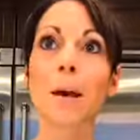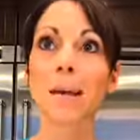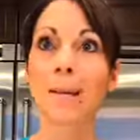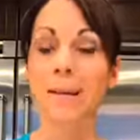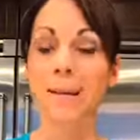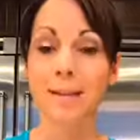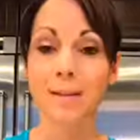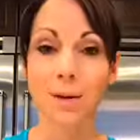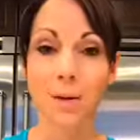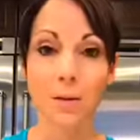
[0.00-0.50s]

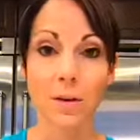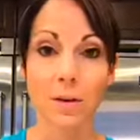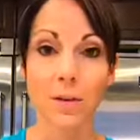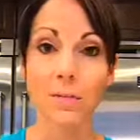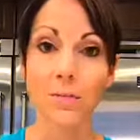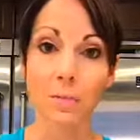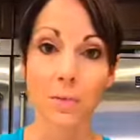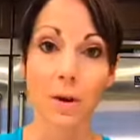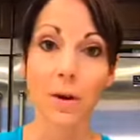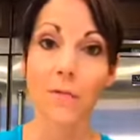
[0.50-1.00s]
kids always,
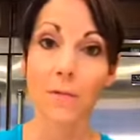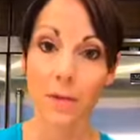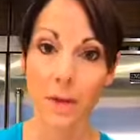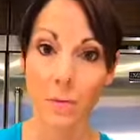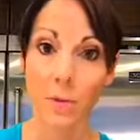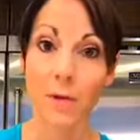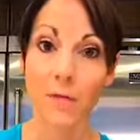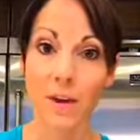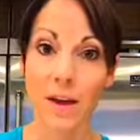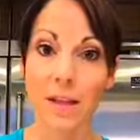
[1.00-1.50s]

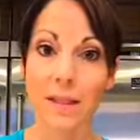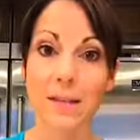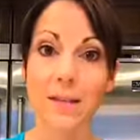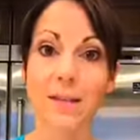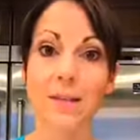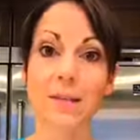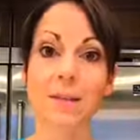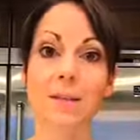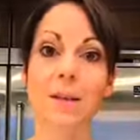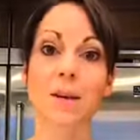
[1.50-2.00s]
we've had this
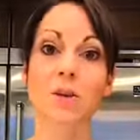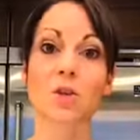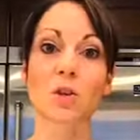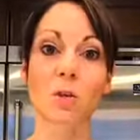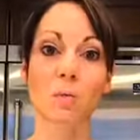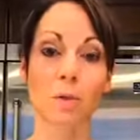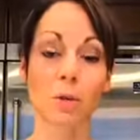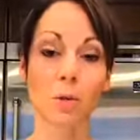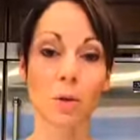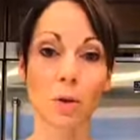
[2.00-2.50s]

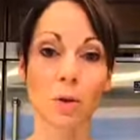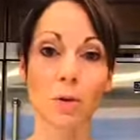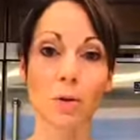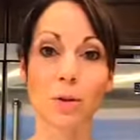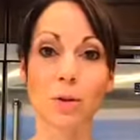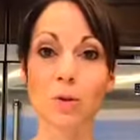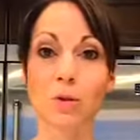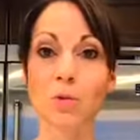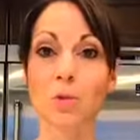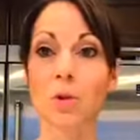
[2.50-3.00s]
discussion where we go to the
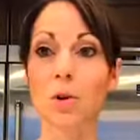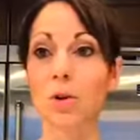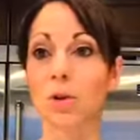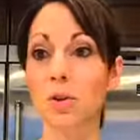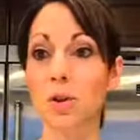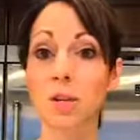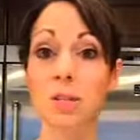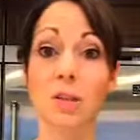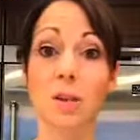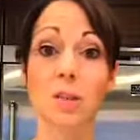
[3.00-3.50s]
store and you
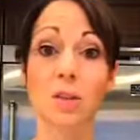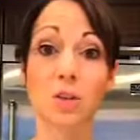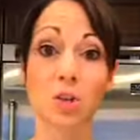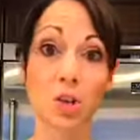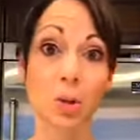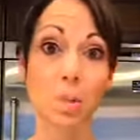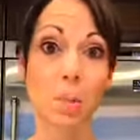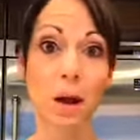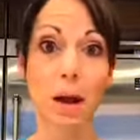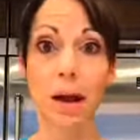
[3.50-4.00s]
get down the
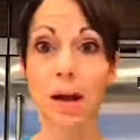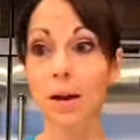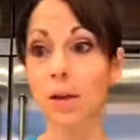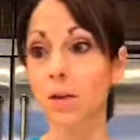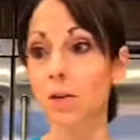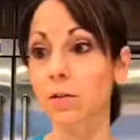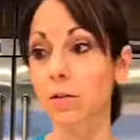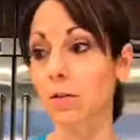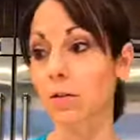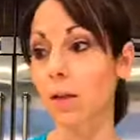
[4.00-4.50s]
chip aisle
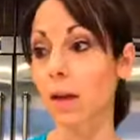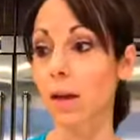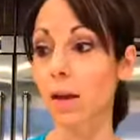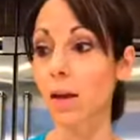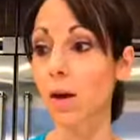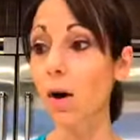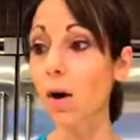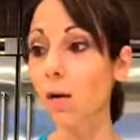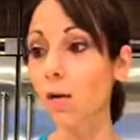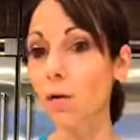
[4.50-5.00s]
and they're like,
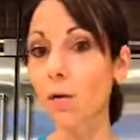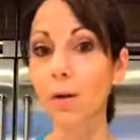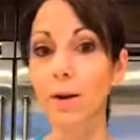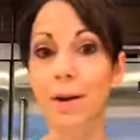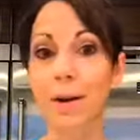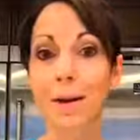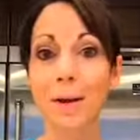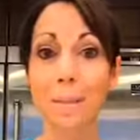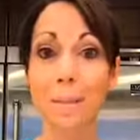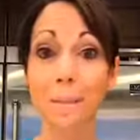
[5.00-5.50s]
oh,
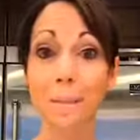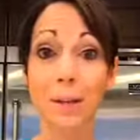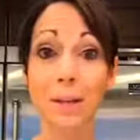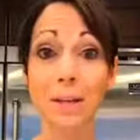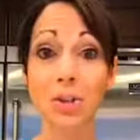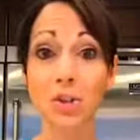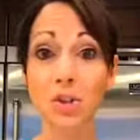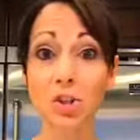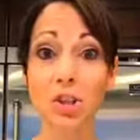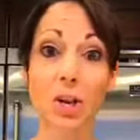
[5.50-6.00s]

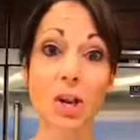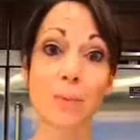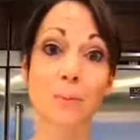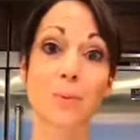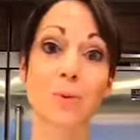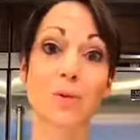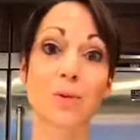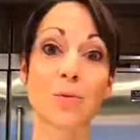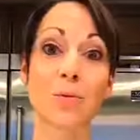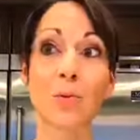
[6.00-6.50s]
beet
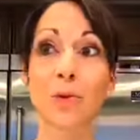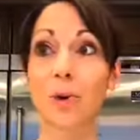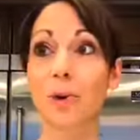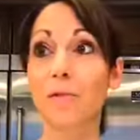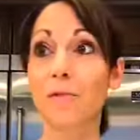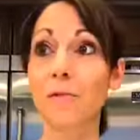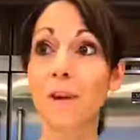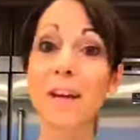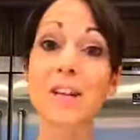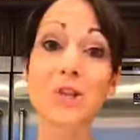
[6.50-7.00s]
chips
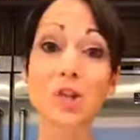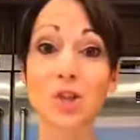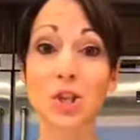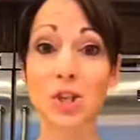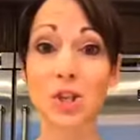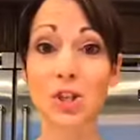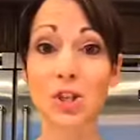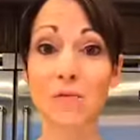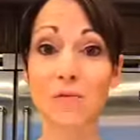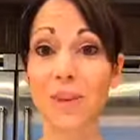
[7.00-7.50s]
or
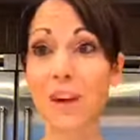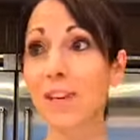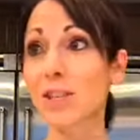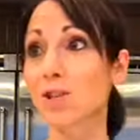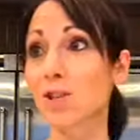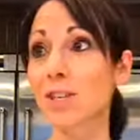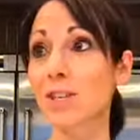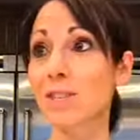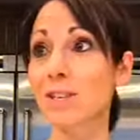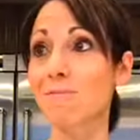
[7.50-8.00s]

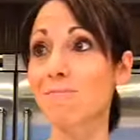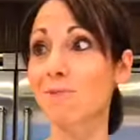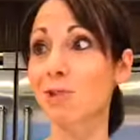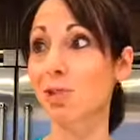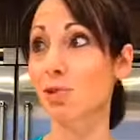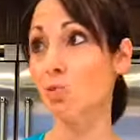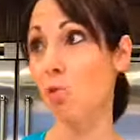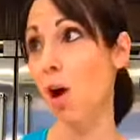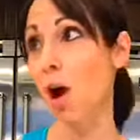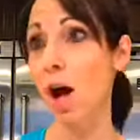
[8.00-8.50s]
veggie
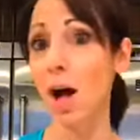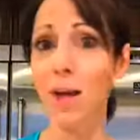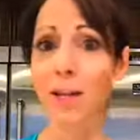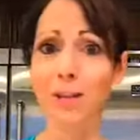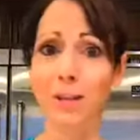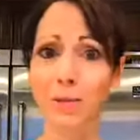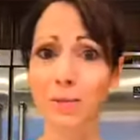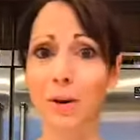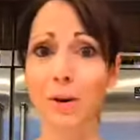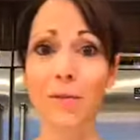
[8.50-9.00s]

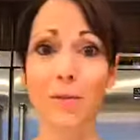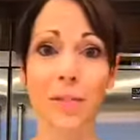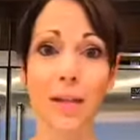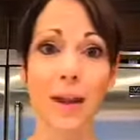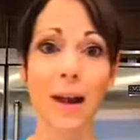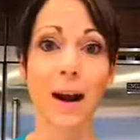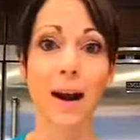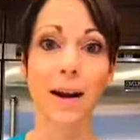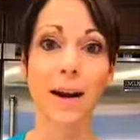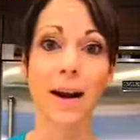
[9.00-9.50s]
straws or whatever they
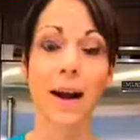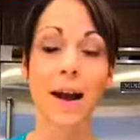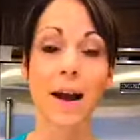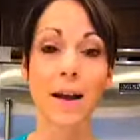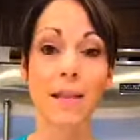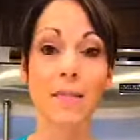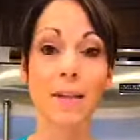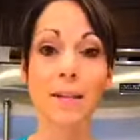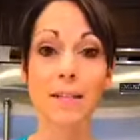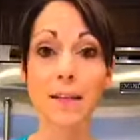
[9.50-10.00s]
are.
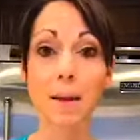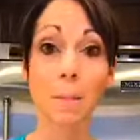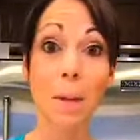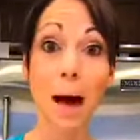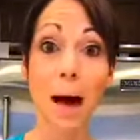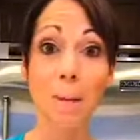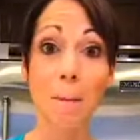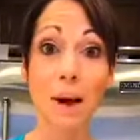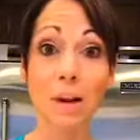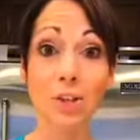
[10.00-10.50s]
And they say,
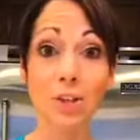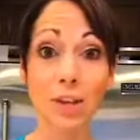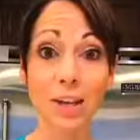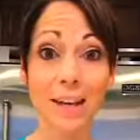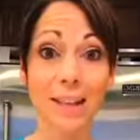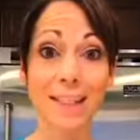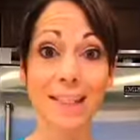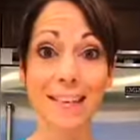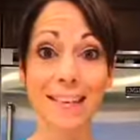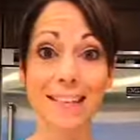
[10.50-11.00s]
Mom, I should
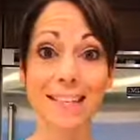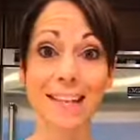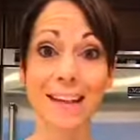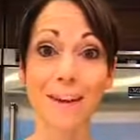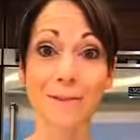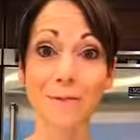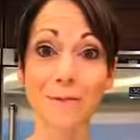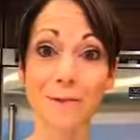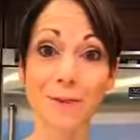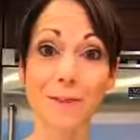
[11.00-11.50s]
get these. They
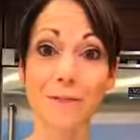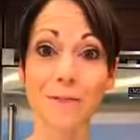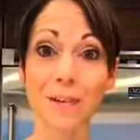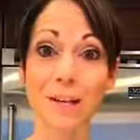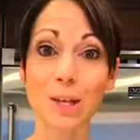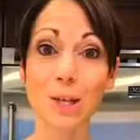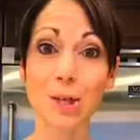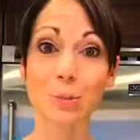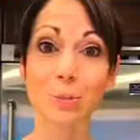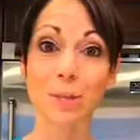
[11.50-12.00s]
have fruits and
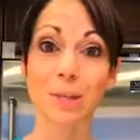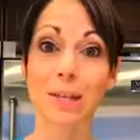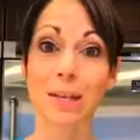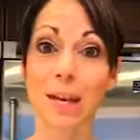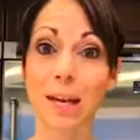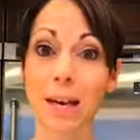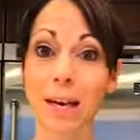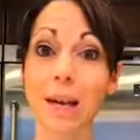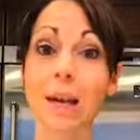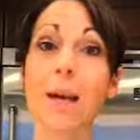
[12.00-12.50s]
vegetables in
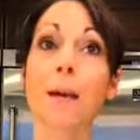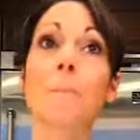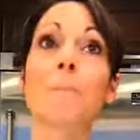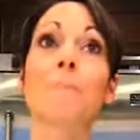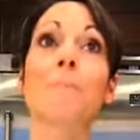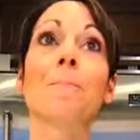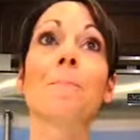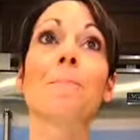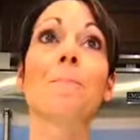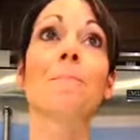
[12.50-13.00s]
it.
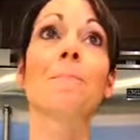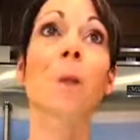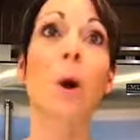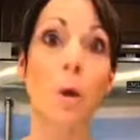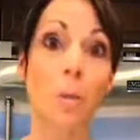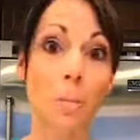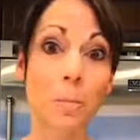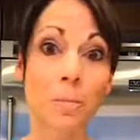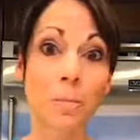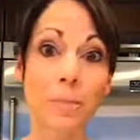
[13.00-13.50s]
No,
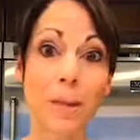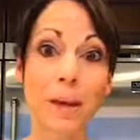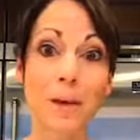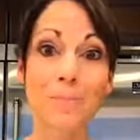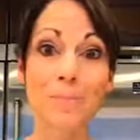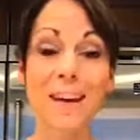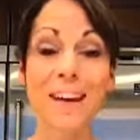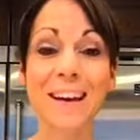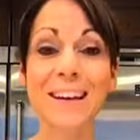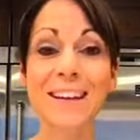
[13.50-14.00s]

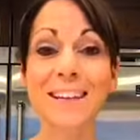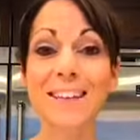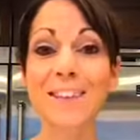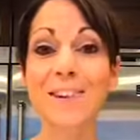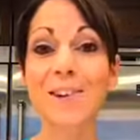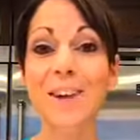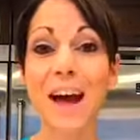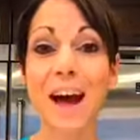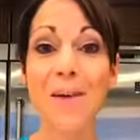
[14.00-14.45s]
because they